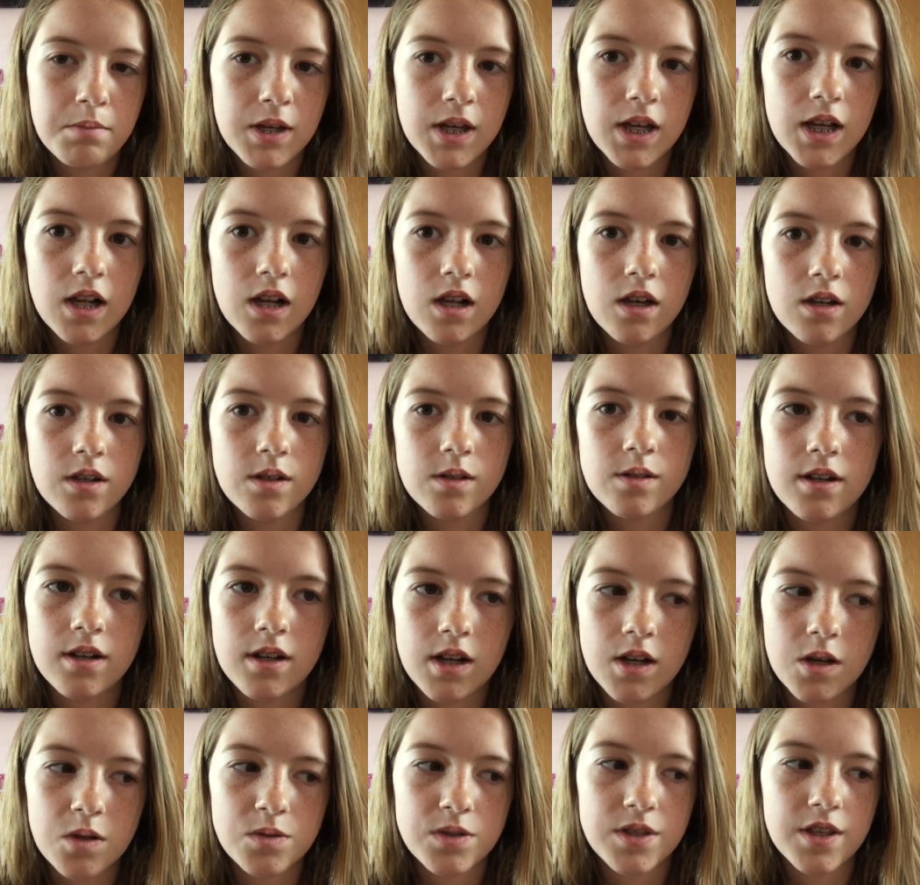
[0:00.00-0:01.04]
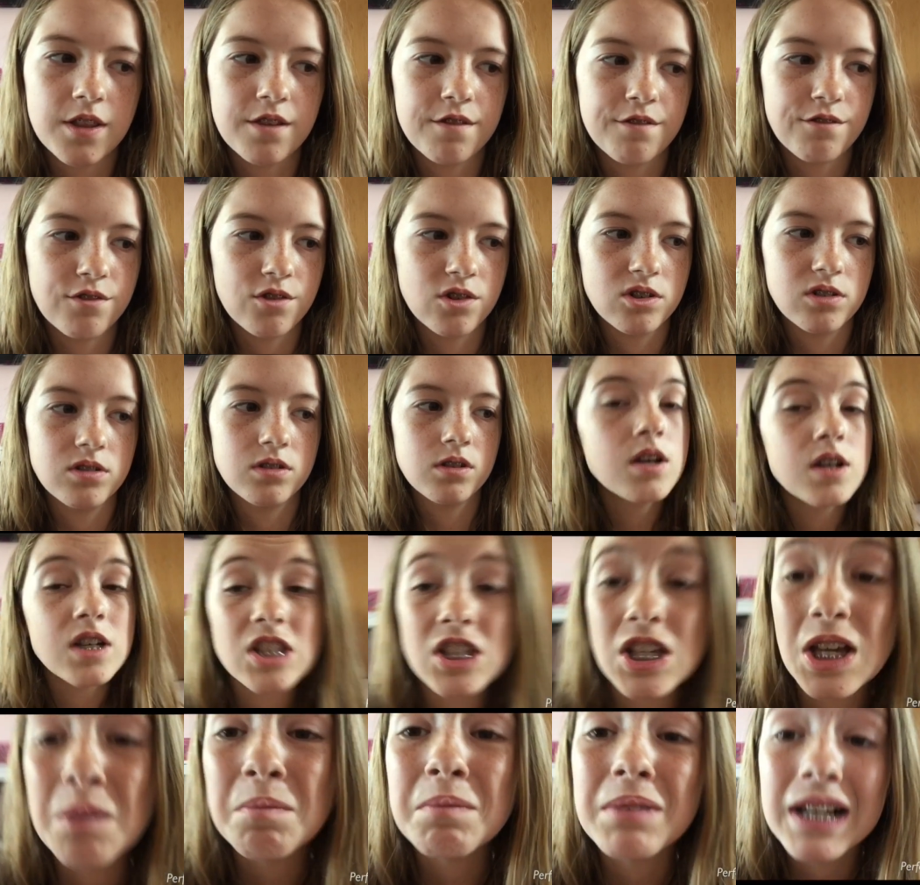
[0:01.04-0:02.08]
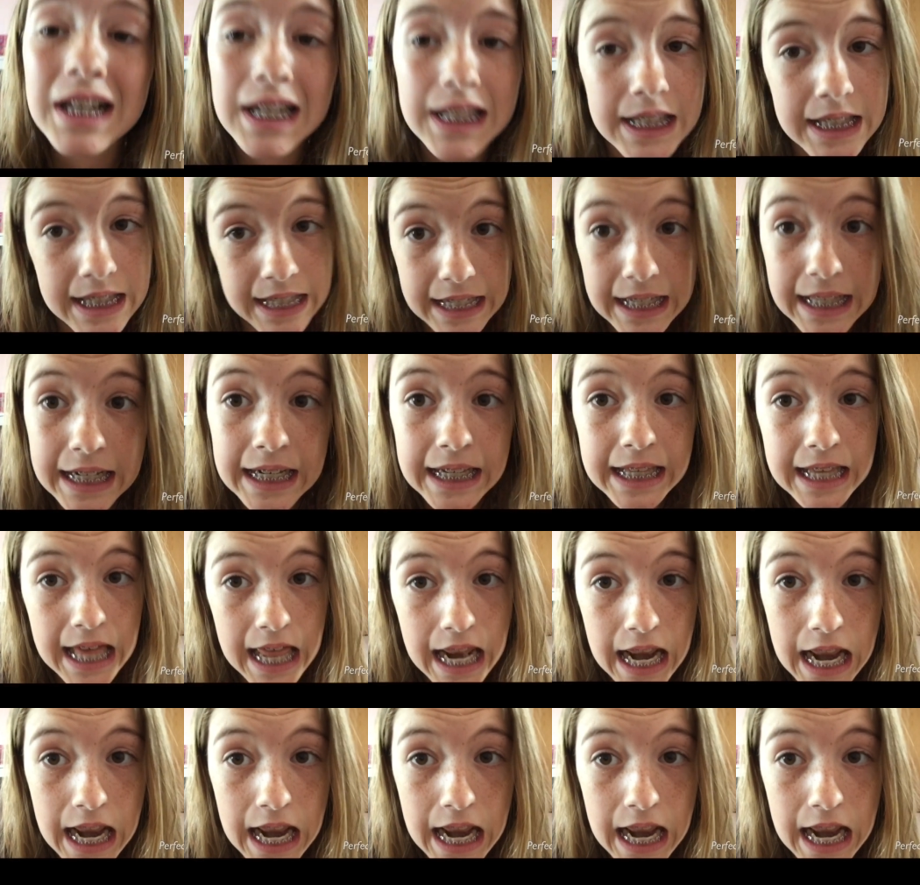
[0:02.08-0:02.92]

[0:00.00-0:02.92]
pillow and I was in the front because I'm legally